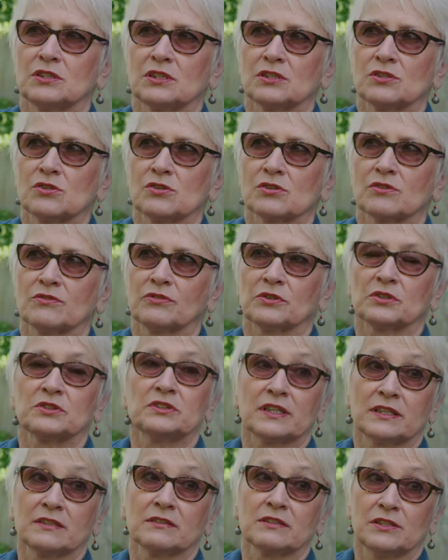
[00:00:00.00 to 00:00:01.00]
teacher for
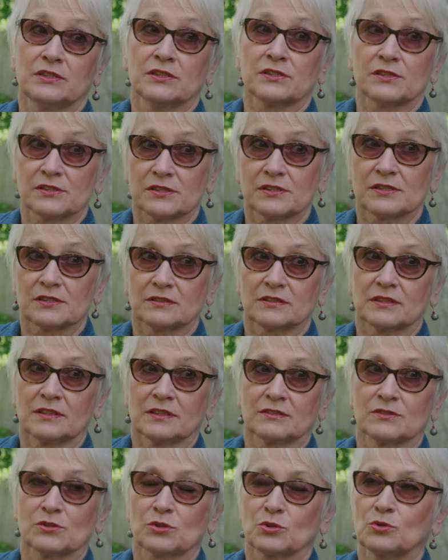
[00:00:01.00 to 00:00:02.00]
10 years
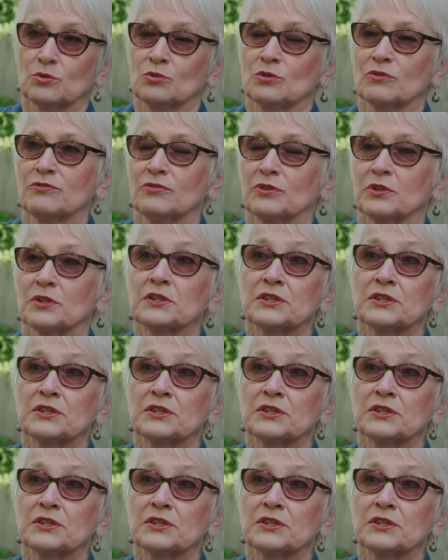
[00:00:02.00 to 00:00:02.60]
in school for